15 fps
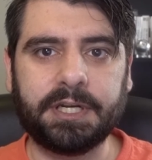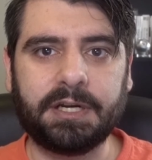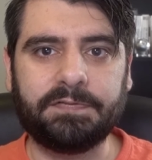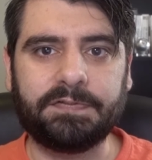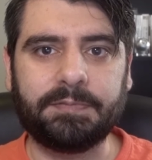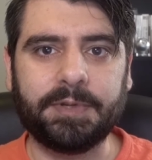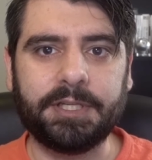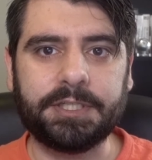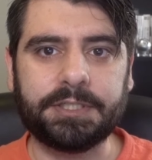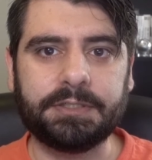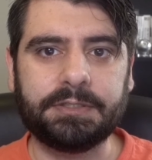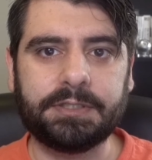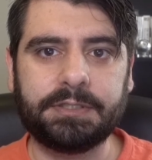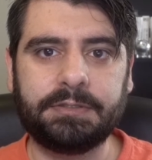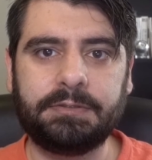
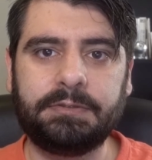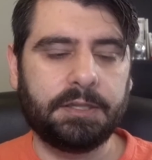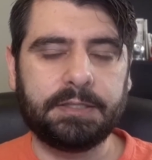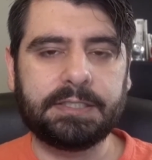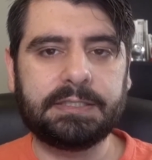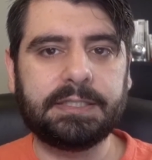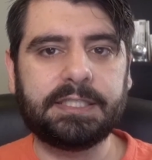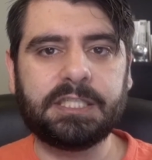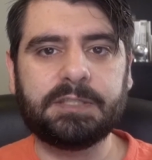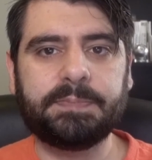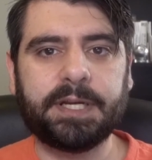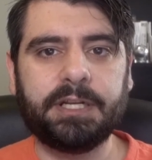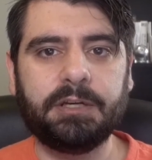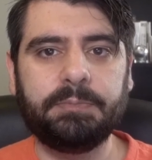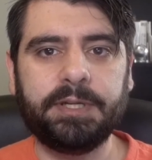confirmations. This list is by
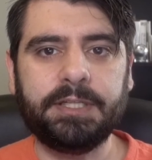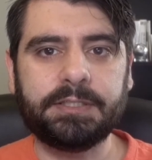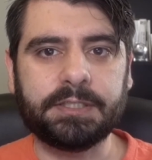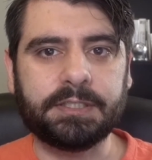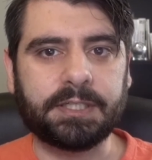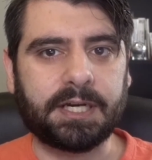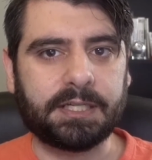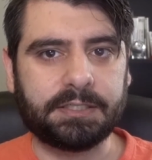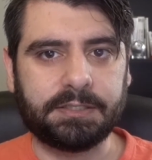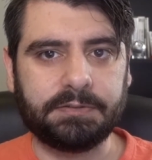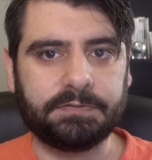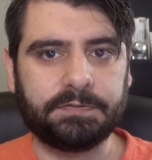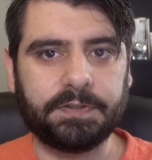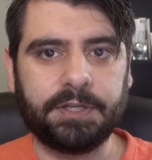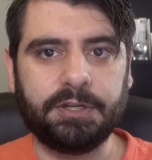no means exhaustive,
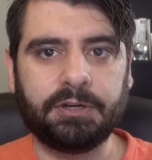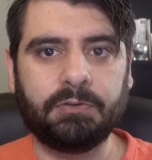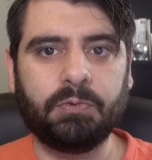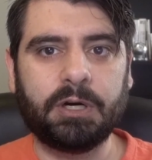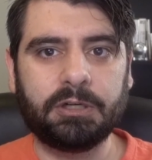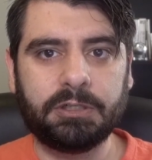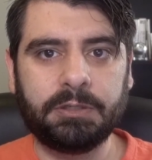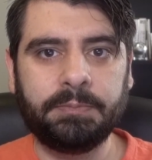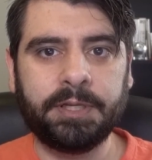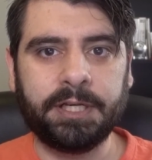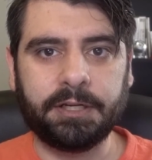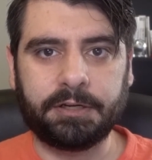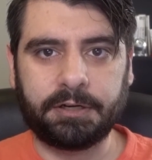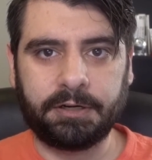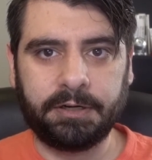and you are welcome and
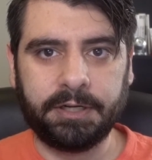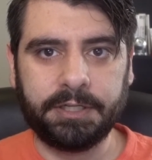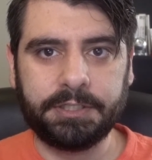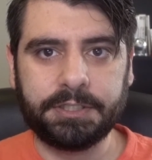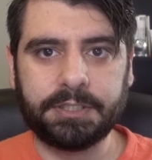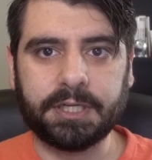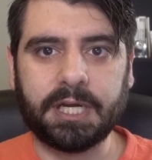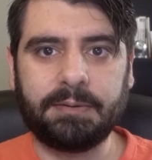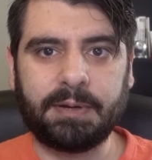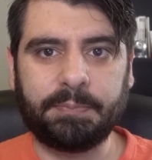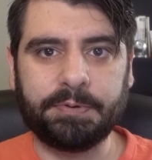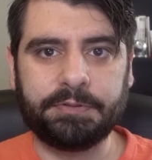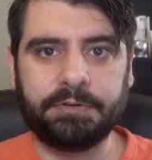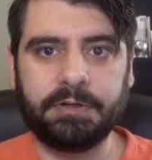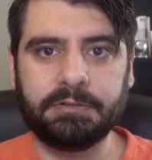encouraged to come up
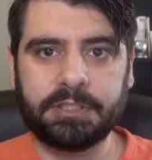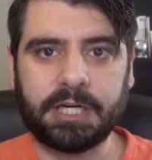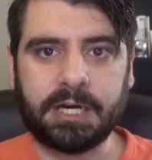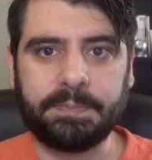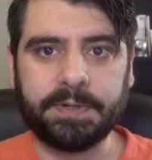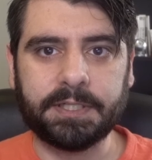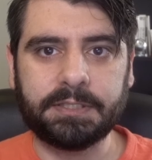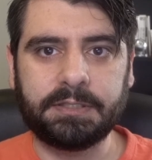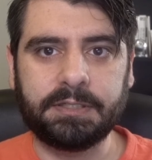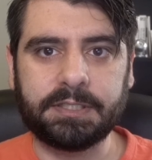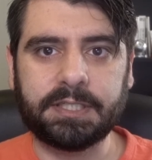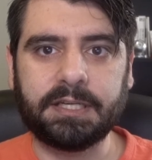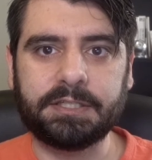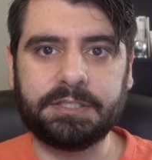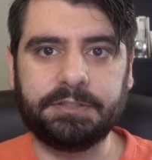with your own topics to
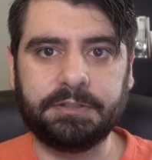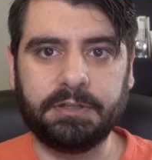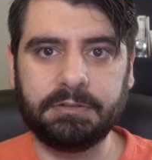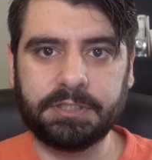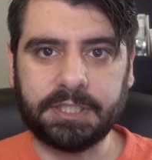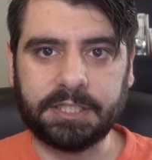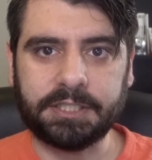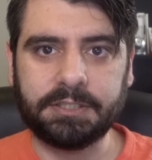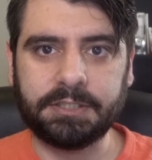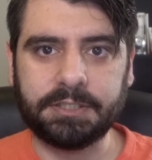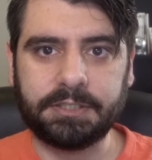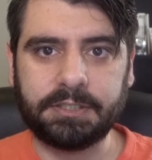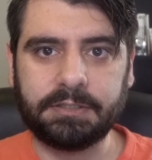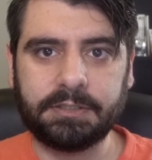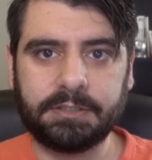discuss in your own Session
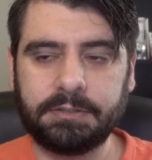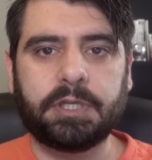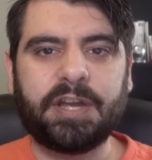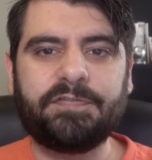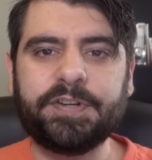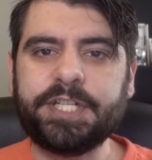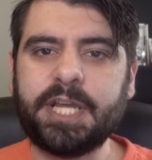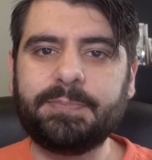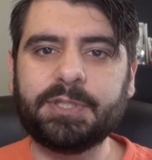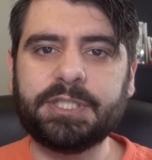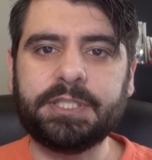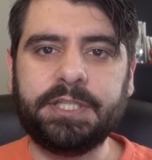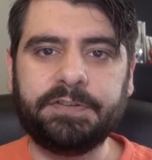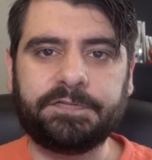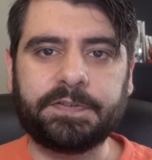Zeros. Every table is
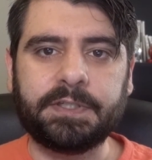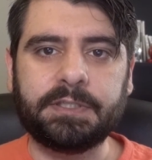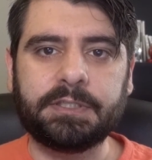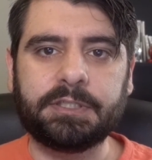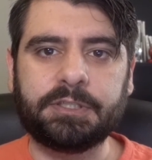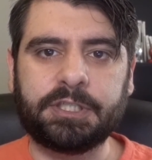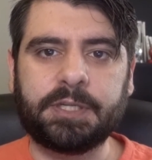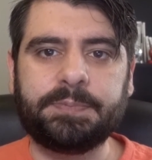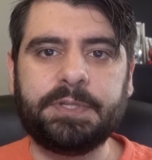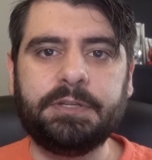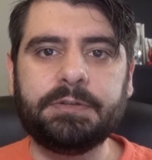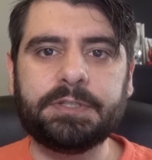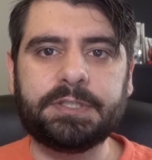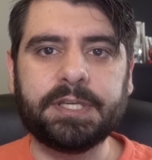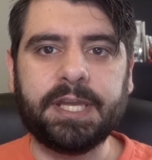different, so it's up to you
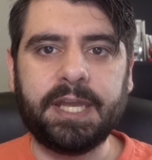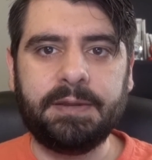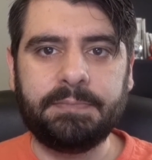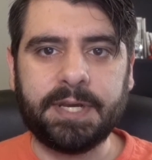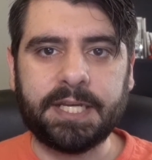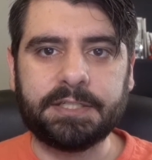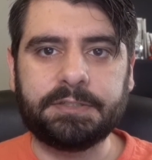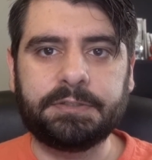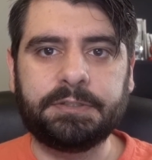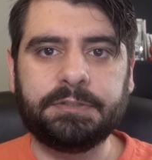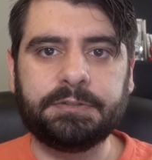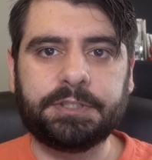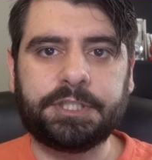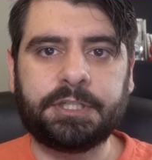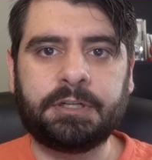as the Game Master to
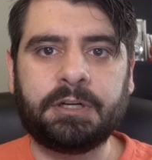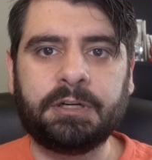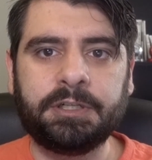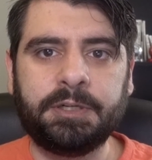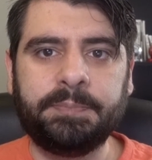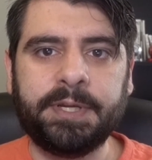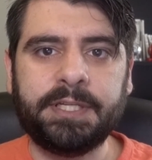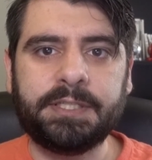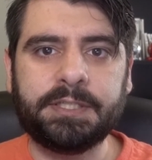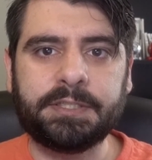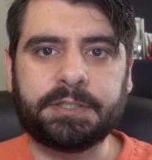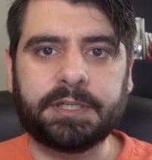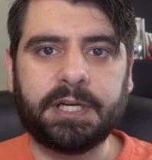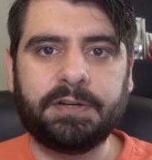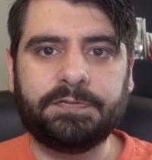ensure all your bases
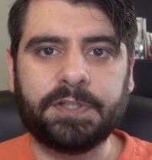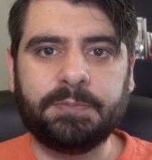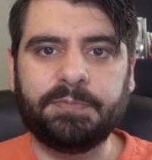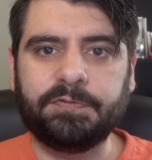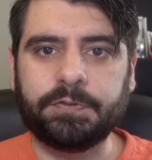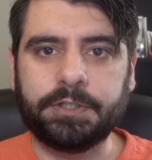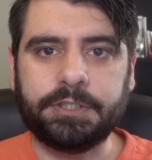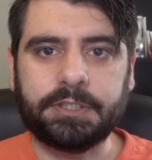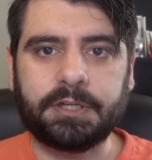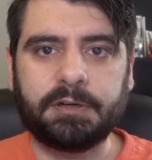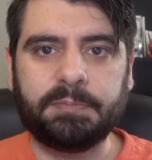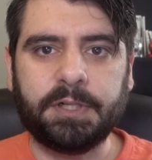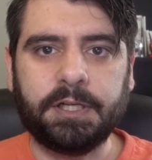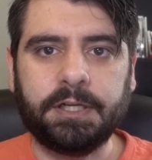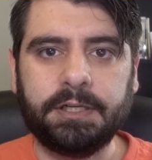are covered before you
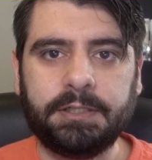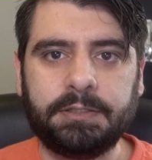start play.